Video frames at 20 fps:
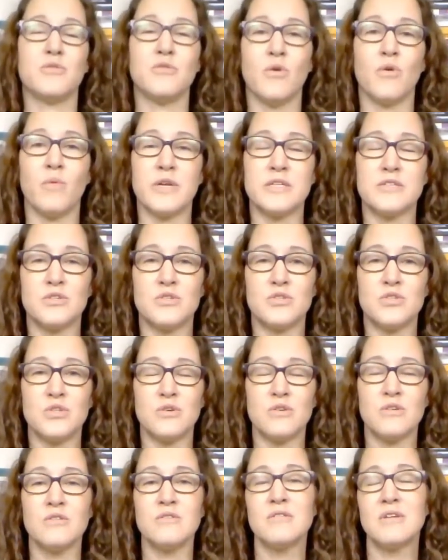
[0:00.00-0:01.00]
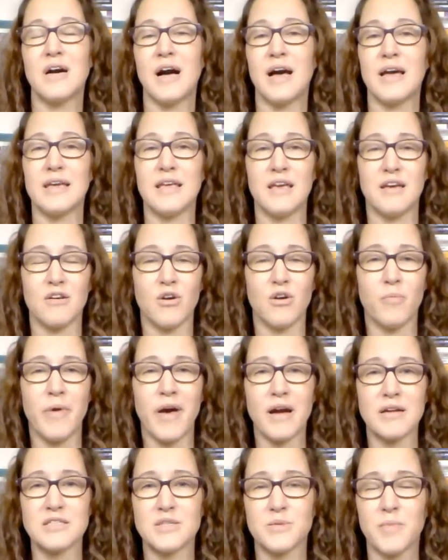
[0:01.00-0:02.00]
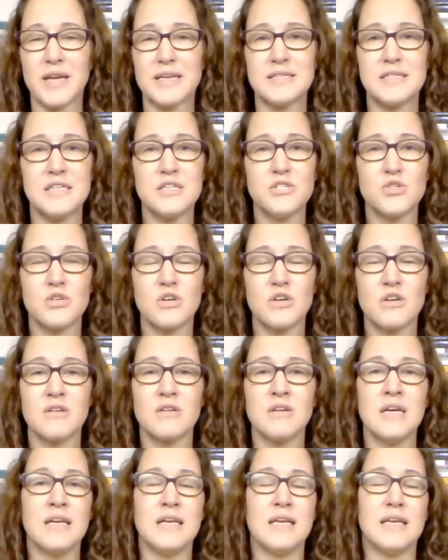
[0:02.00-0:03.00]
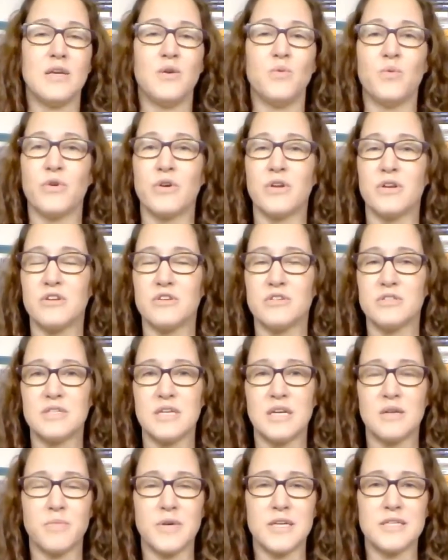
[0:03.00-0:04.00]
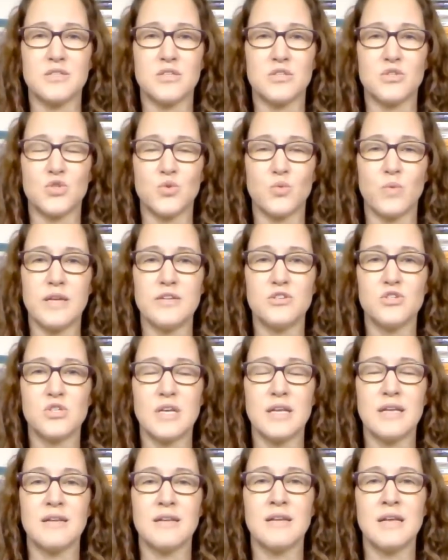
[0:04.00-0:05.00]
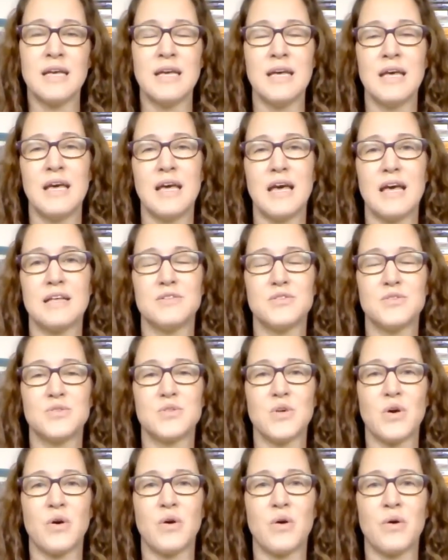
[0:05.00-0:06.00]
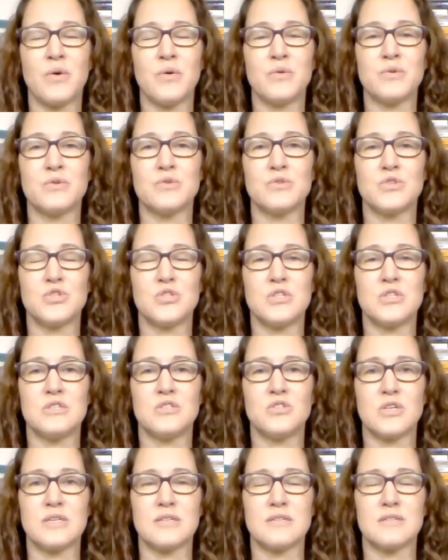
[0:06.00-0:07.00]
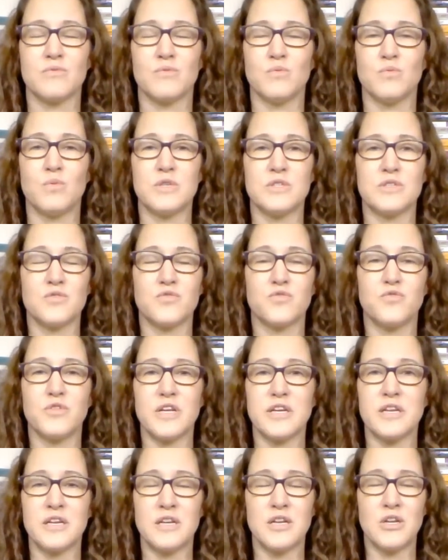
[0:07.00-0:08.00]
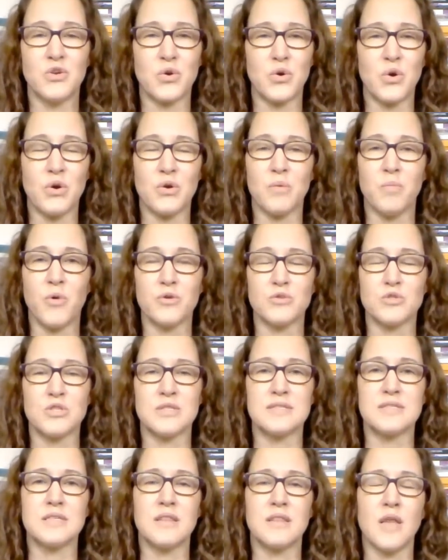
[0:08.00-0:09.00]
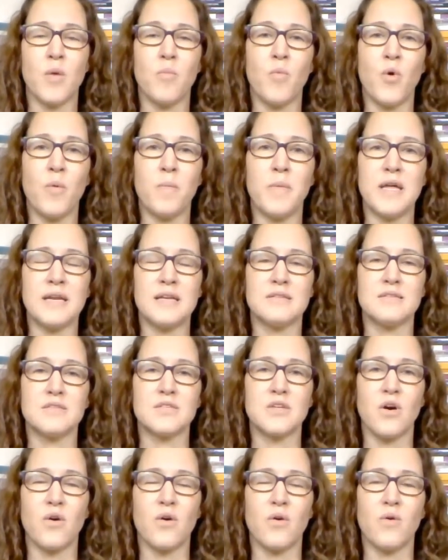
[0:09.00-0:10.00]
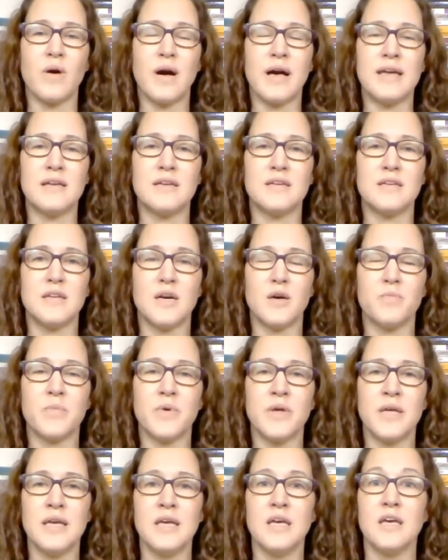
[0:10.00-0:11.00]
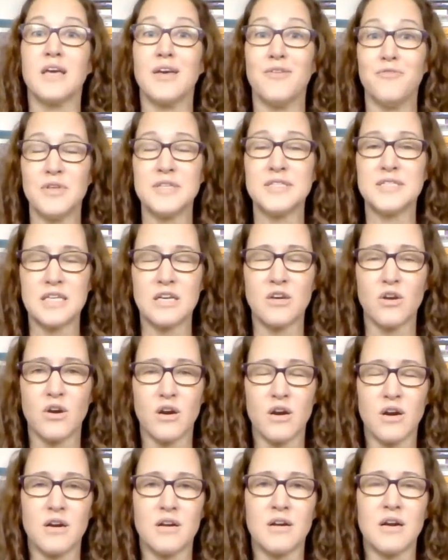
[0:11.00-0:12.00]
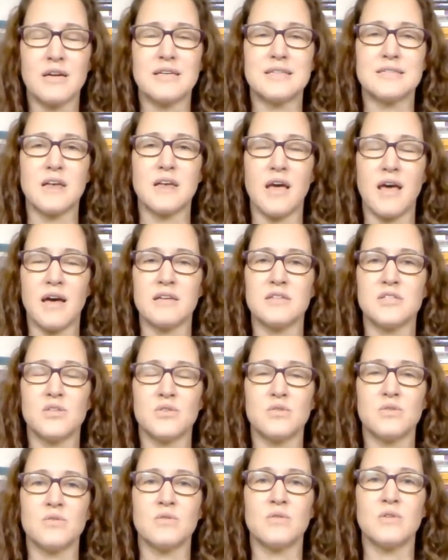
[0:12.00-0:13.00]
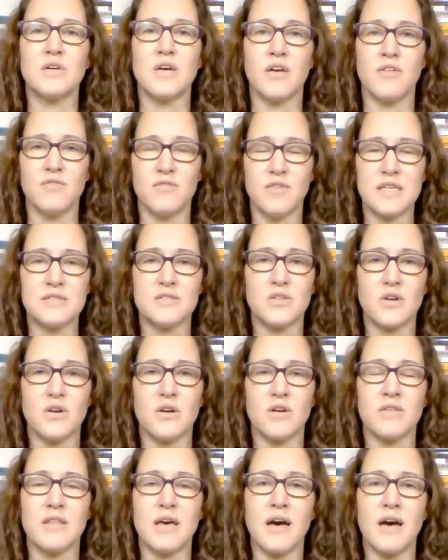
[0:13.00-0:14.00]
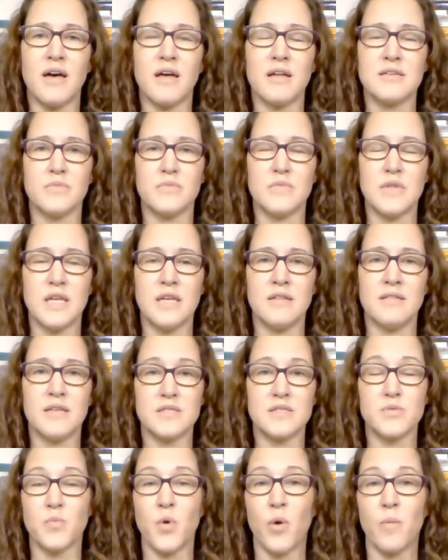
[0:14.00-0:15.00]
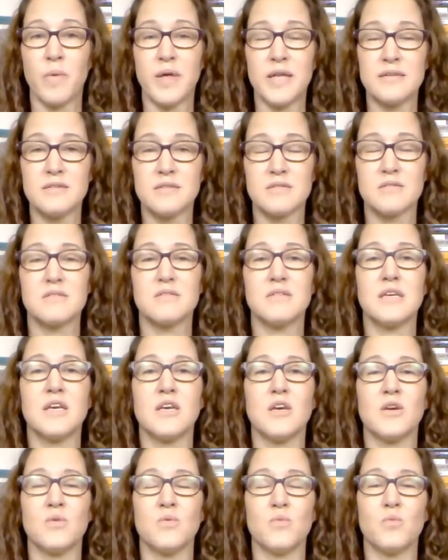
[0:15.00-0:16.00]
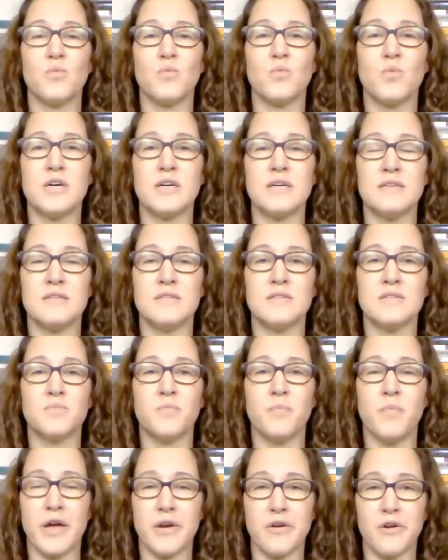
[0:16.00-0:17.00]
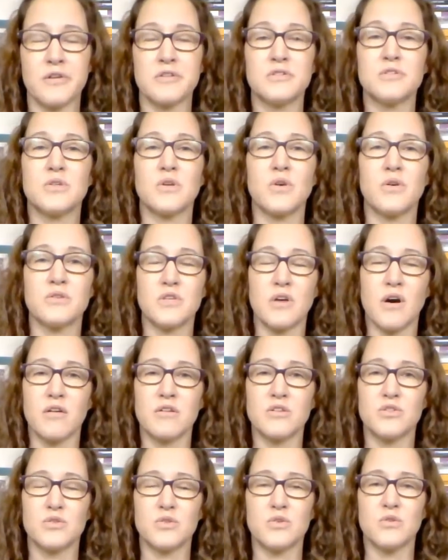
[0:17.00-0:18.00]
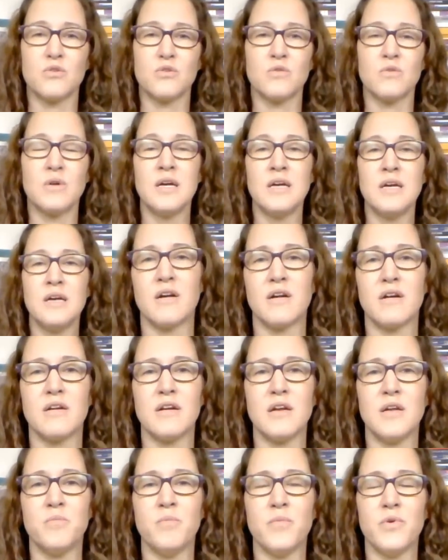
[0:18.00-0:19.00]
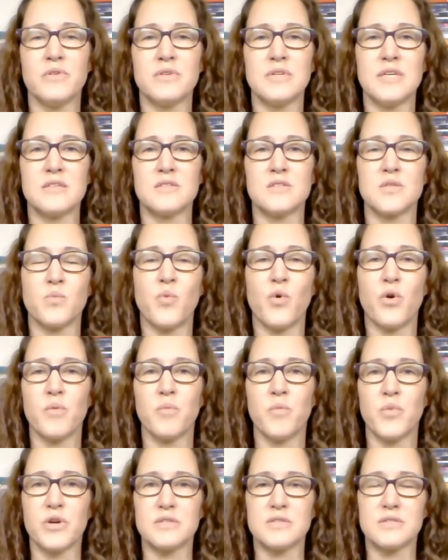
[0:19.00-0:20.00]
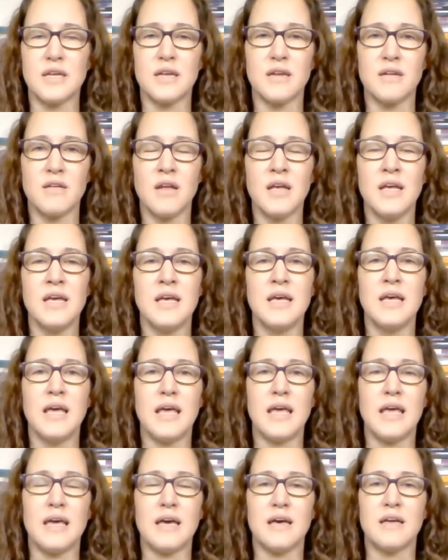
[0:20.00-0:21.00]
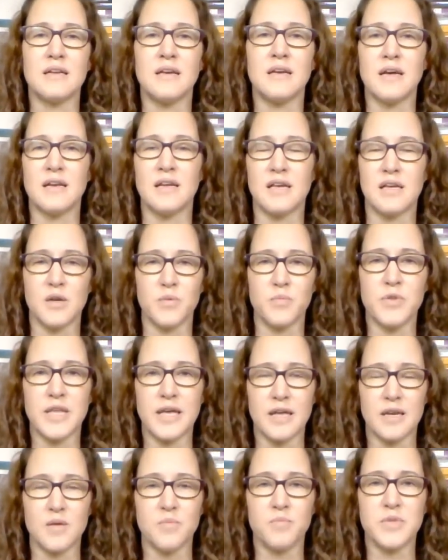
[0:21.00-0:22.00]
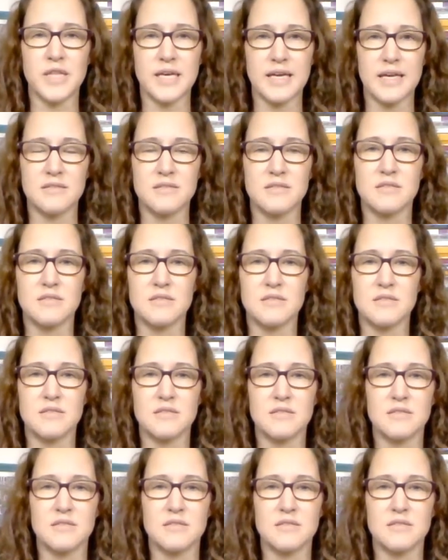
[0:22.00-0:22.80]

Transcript: know what to do. I can't go back to my teacher. He won't understand my situation." And so she just was flooded in her own emotions in that moment. And so I ended up convincing her, because I had to convince her that in this moment it was better to go talk to our in-building support person and kind of get a plan in place for